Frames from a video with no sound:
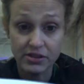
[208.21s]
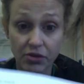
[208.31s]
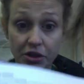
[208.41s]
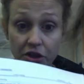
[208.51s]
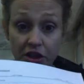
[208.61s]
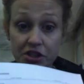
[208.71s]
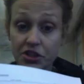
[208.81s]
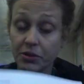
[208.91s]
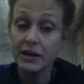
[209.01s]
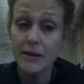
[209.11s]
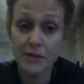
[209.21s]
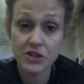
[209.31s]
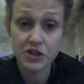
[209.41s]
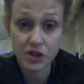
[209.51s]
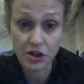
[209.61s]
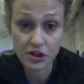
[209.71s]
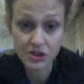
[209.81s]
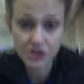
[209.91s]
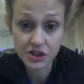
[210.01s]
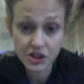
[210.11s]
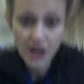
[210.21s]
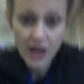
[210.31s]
So you're going to do an image search,